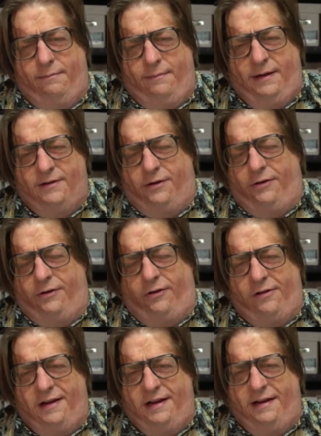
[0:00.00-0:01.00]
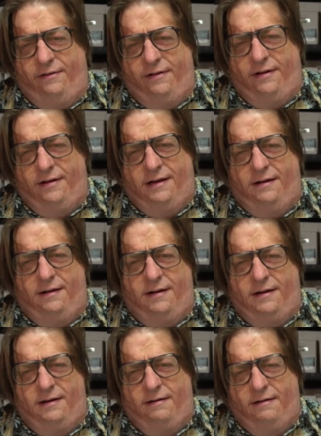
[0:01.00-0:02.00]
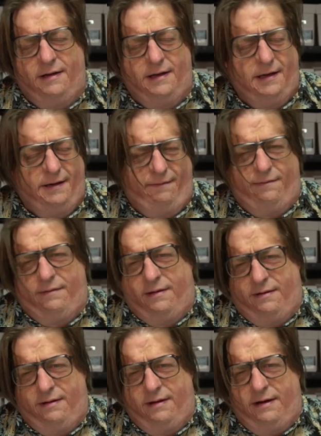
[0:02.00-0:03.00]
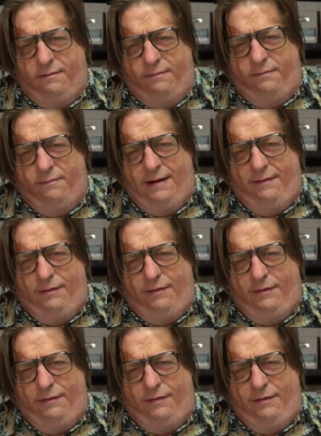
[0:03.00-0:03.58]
being sold as a slave and have